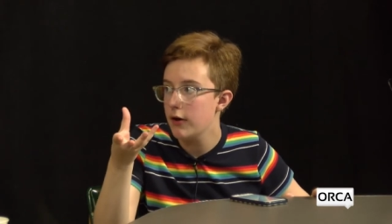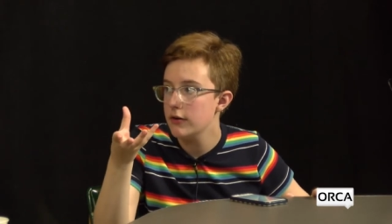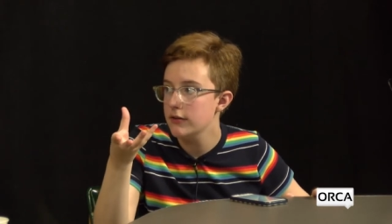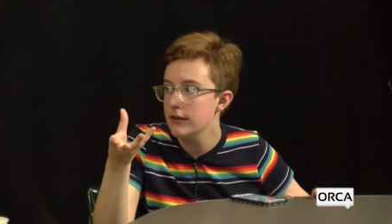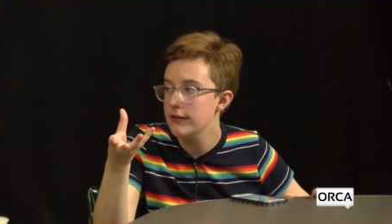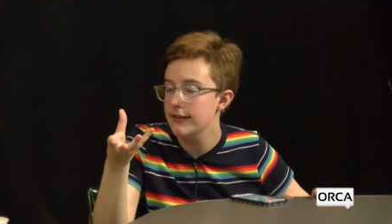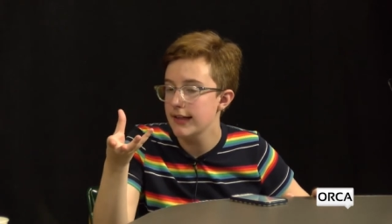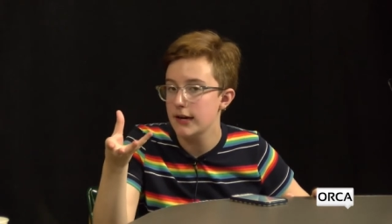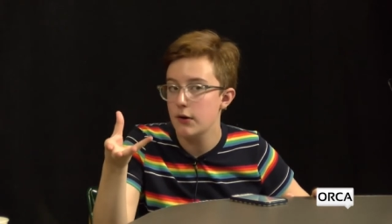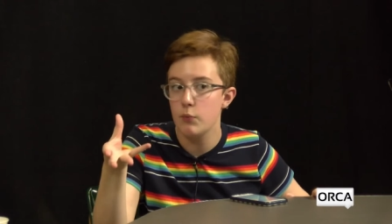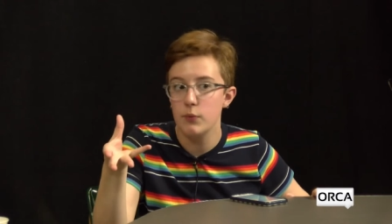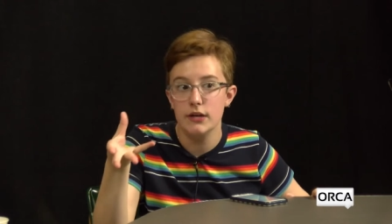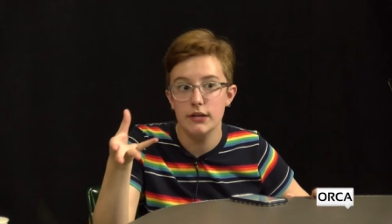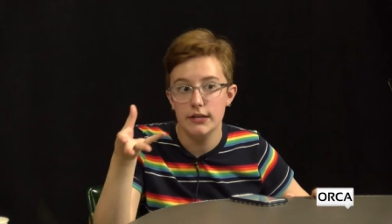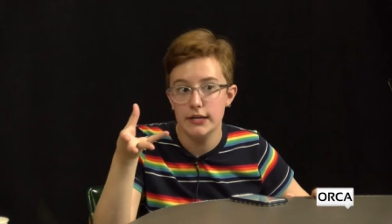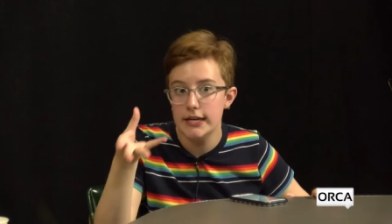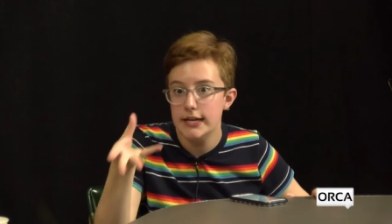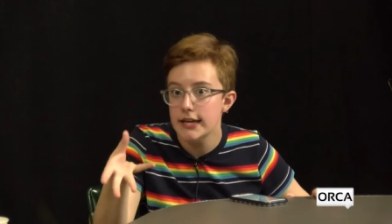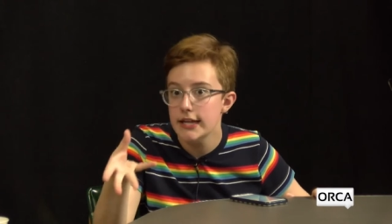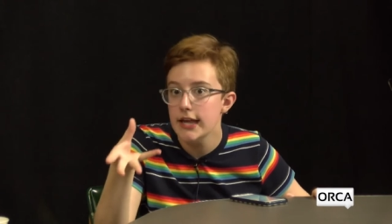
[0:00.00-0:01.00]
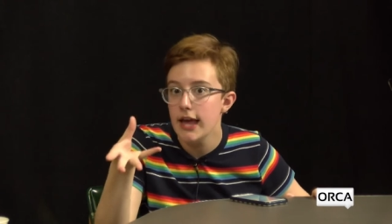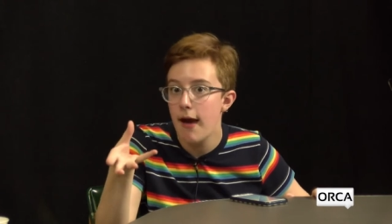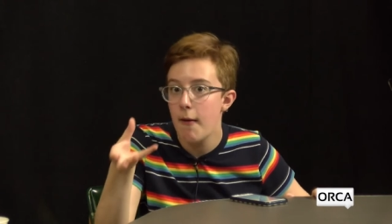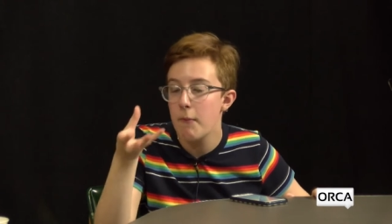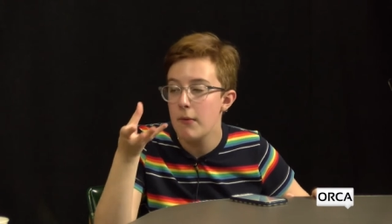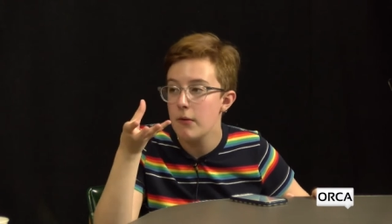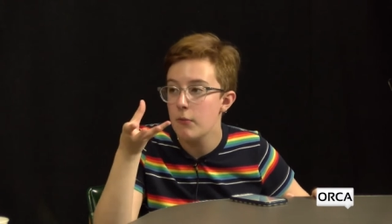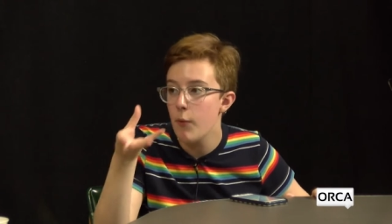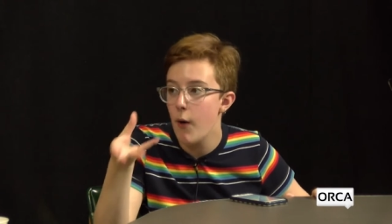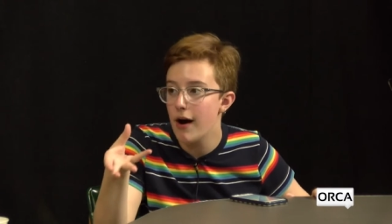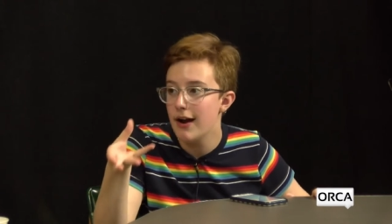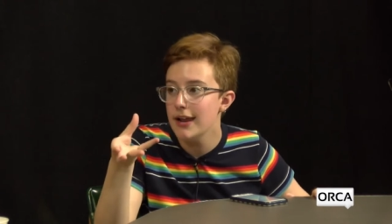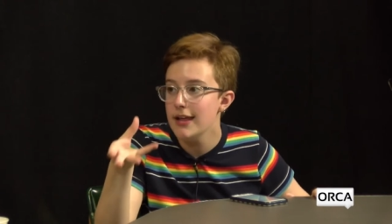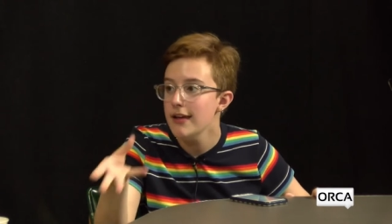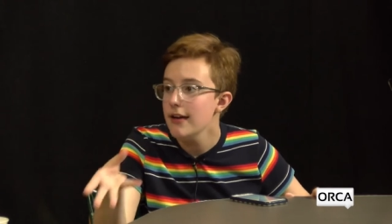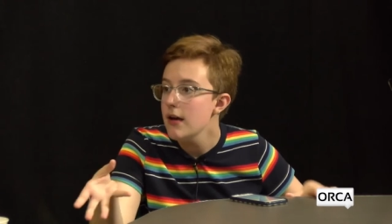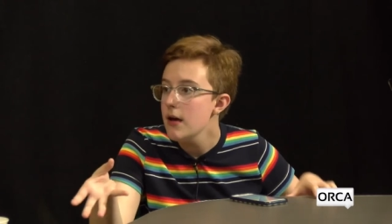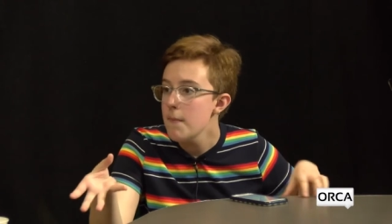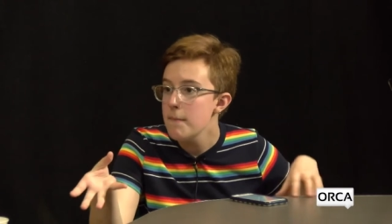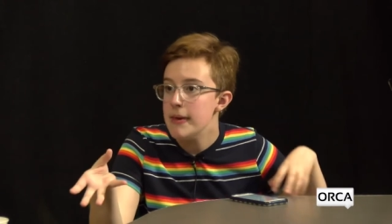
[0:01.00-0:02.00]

Yeah. It's like we need it and we want it.